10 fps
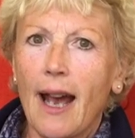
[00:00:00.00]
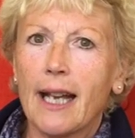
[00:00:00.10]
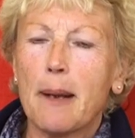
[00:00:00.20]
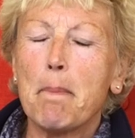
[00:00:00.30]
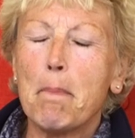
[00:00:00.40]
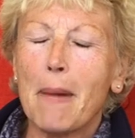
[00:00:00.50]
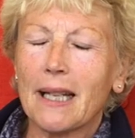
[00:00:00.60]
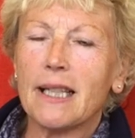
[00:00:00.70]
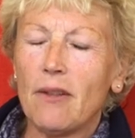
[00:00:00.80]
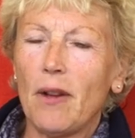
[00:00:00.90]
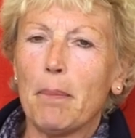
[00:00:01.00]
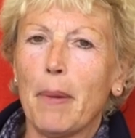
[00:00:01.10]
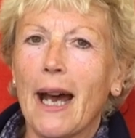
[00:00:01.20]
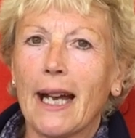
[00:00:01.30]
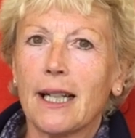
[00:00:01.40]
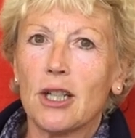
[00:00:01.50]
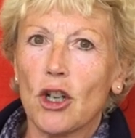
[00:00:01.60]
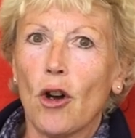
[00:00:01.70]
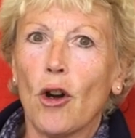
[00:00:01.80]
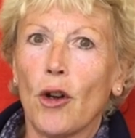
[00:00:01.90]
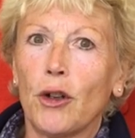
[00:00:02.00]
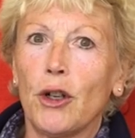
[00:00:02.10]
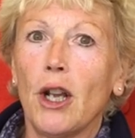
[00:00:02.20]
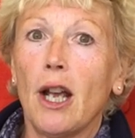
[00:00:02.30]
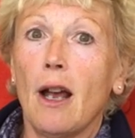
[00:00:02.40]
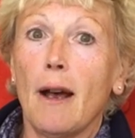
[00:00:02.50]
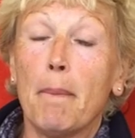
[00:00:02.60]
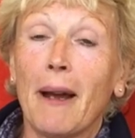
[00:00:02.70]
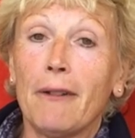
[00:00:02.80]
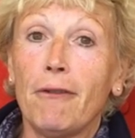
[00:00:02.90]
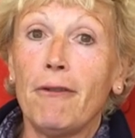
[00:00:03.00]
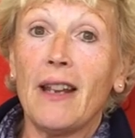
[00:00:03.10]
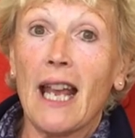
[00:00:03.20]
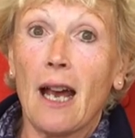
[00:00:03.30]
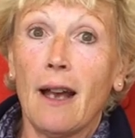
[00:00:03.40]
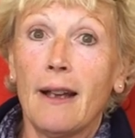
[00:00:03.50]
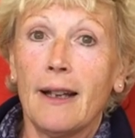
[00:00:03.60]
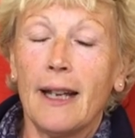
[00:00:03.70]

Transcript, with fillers: had a massive impact on my fear